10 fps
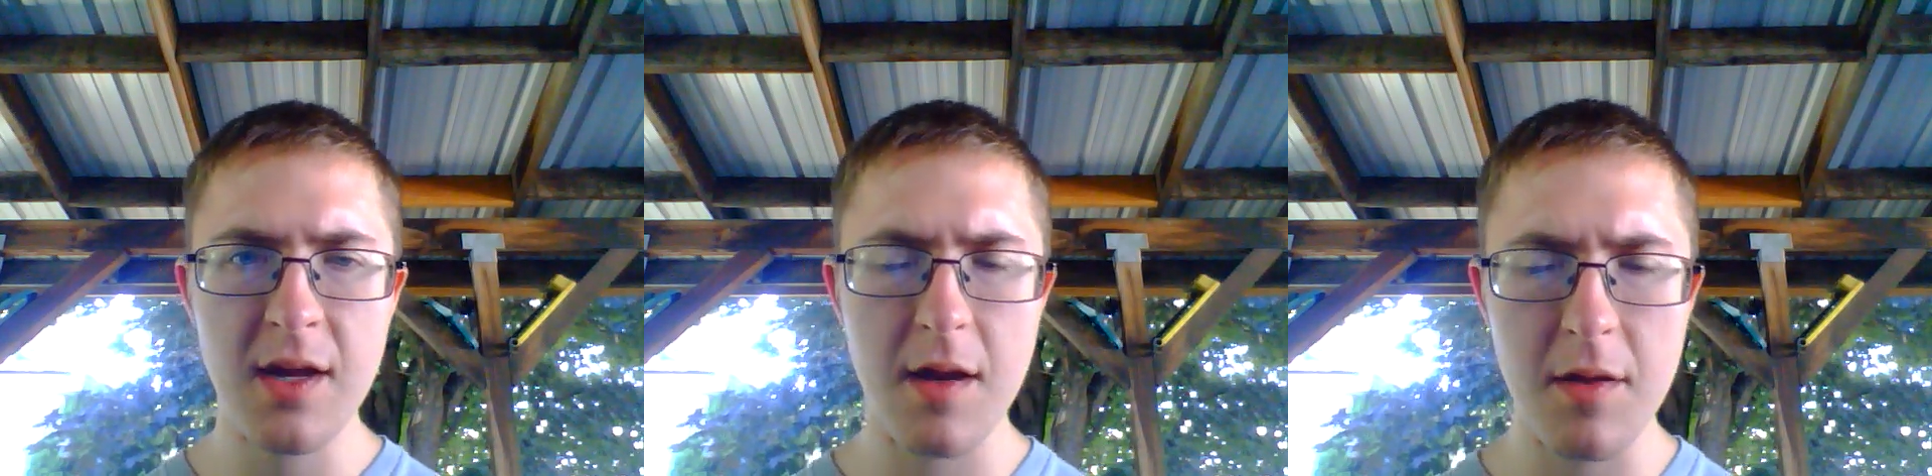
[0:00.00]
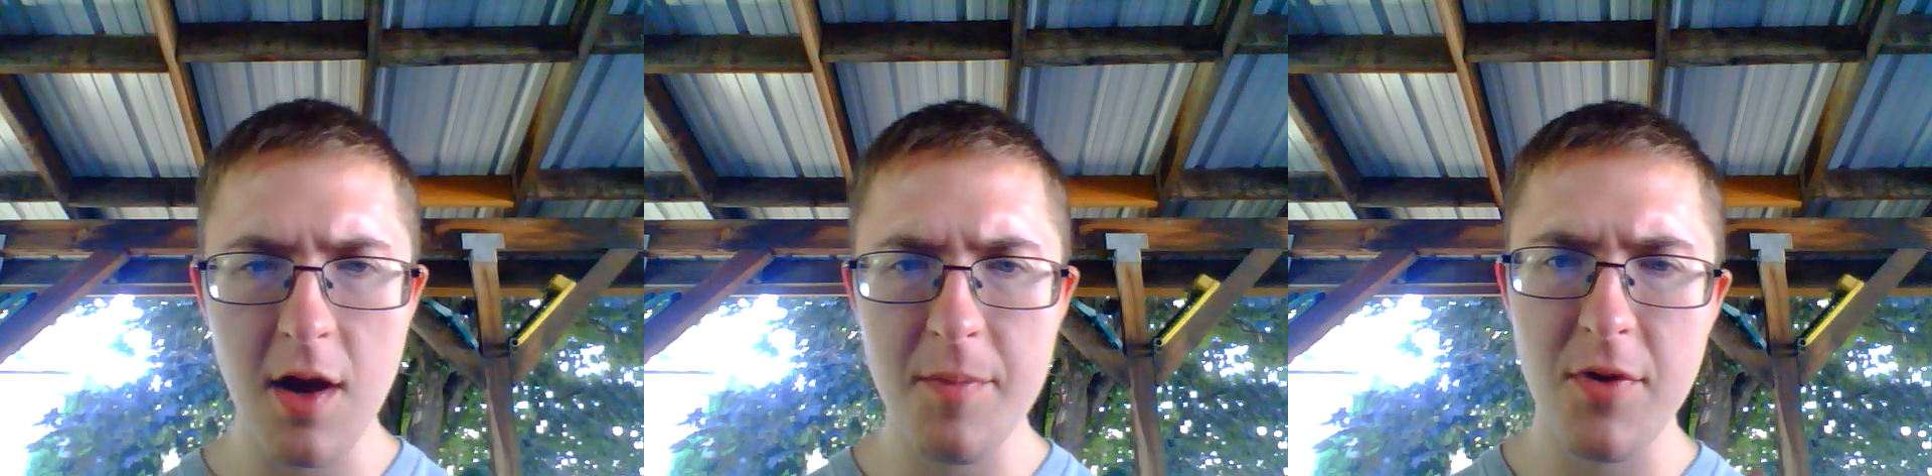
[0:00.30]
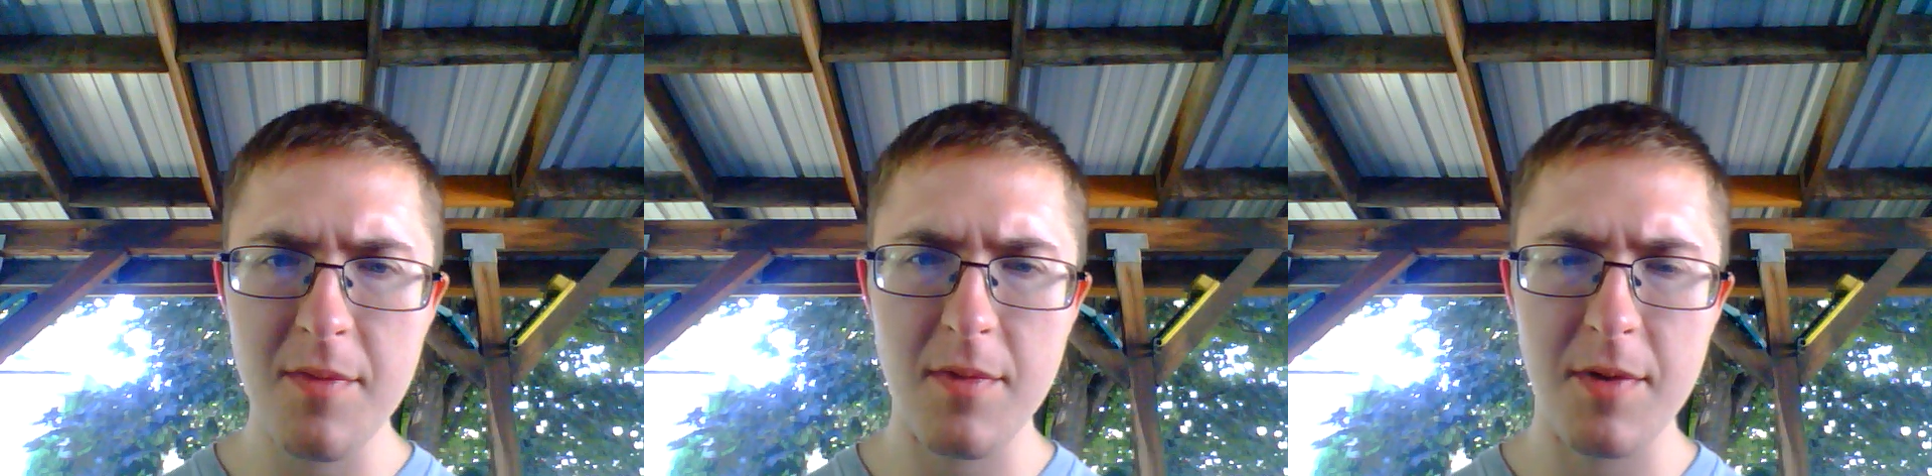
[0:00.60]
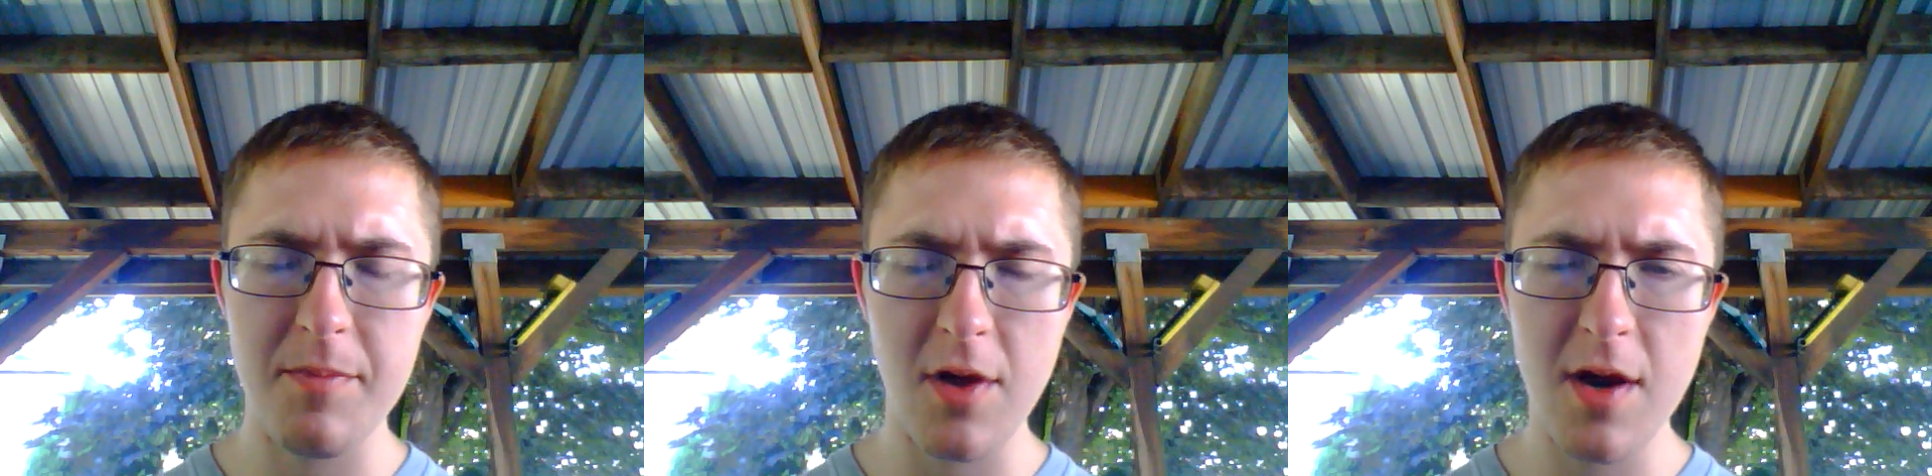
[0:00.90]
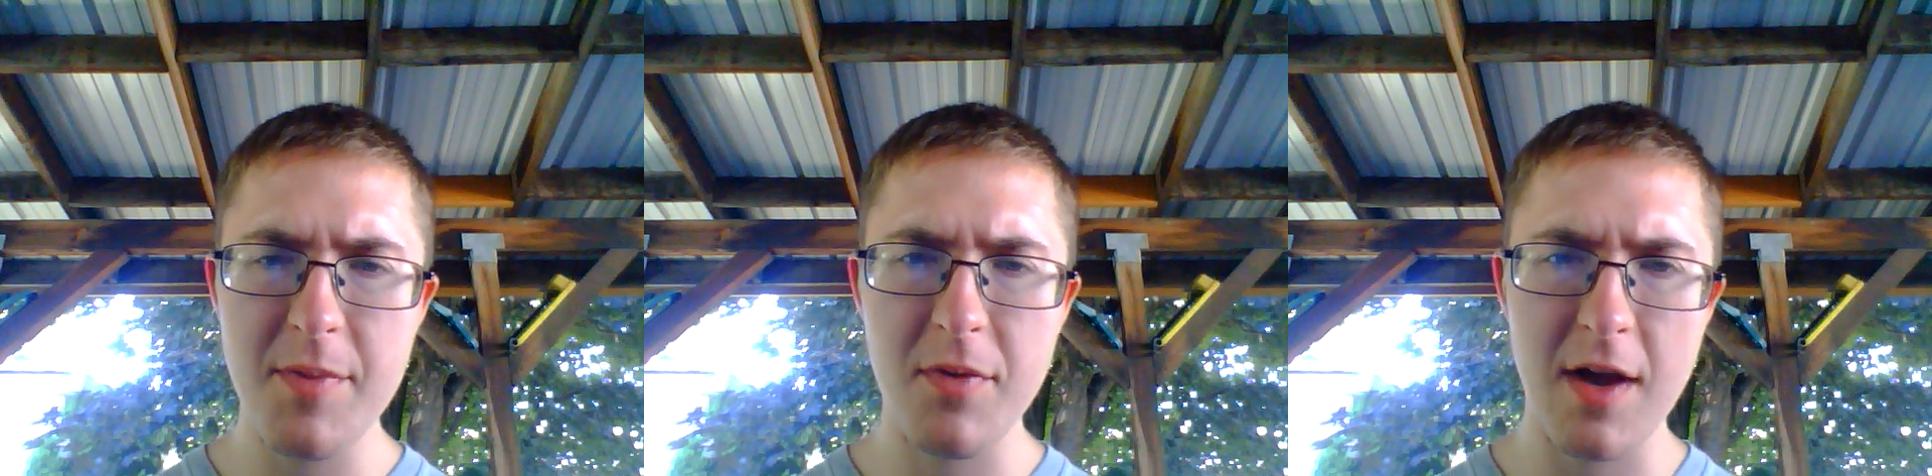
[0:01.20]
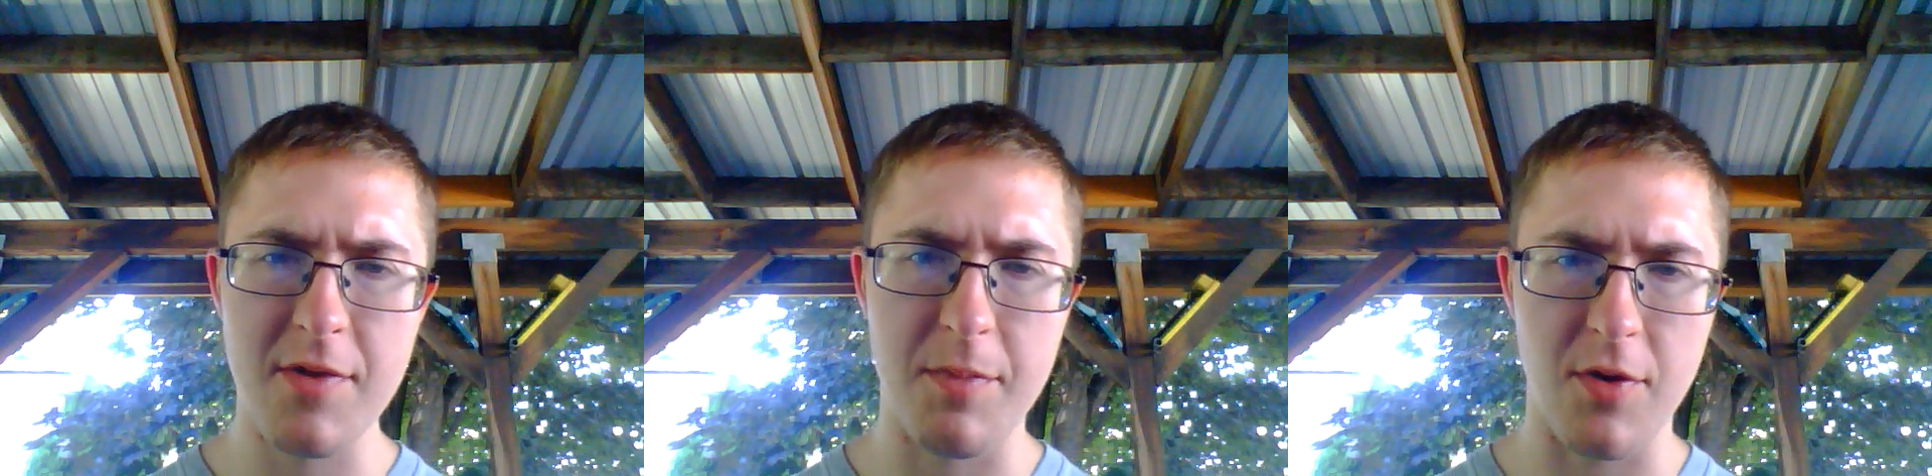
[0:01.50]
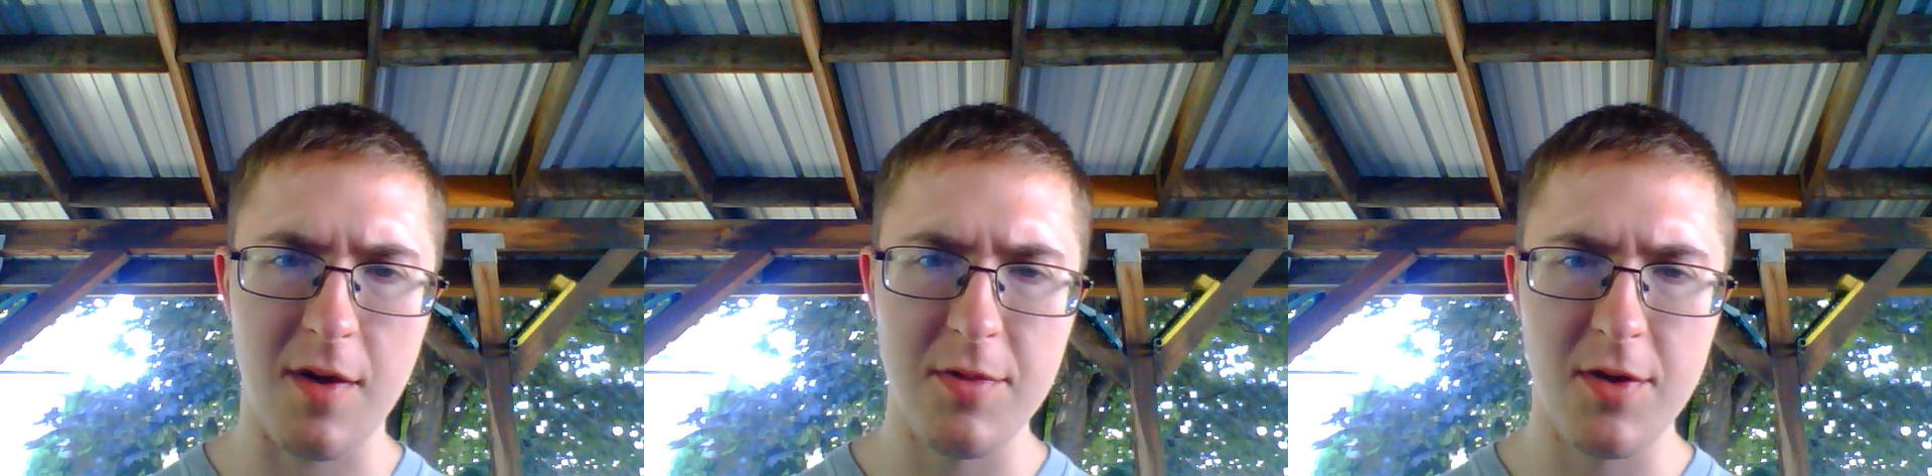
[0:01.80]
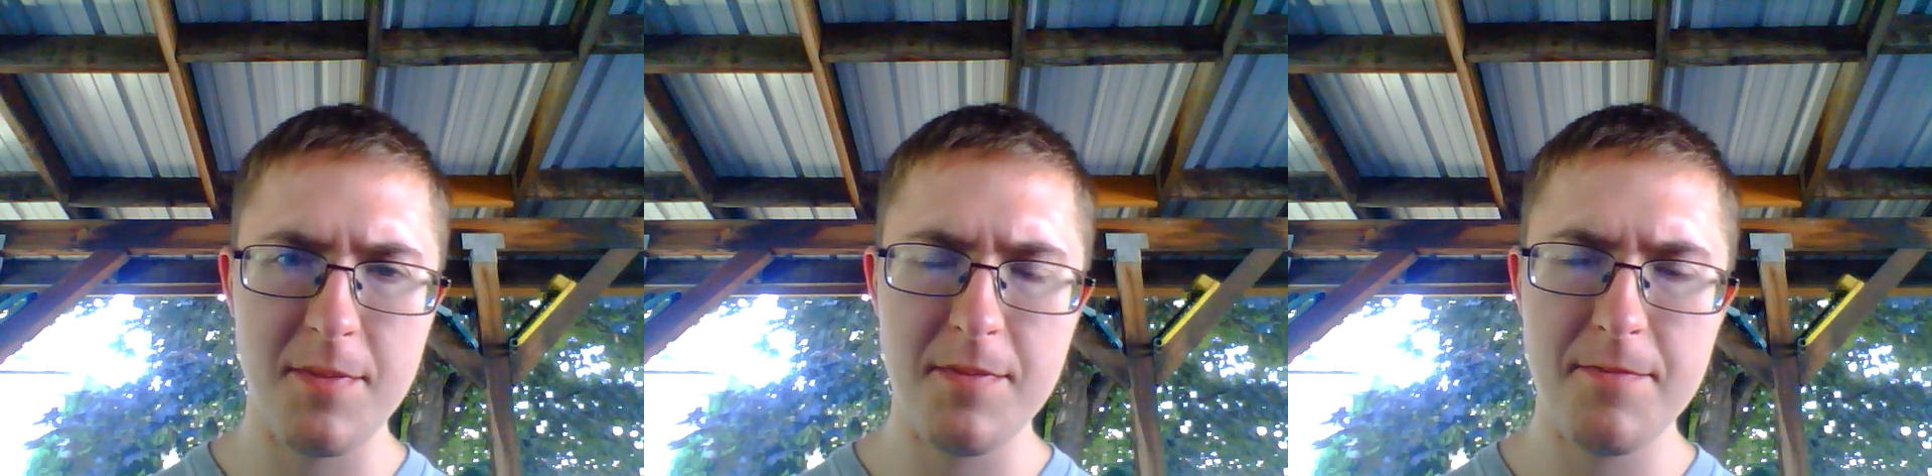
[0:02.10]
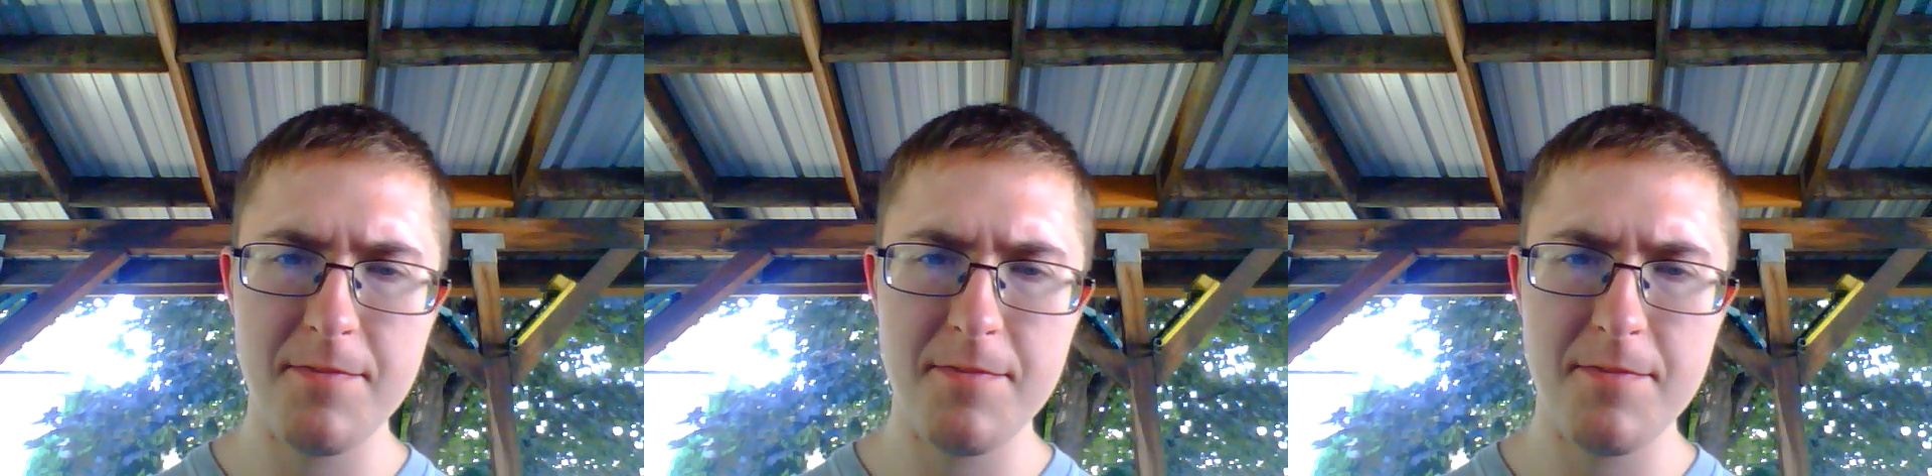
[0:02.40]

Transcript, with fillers: a lot of problem. A lot of people have the problem,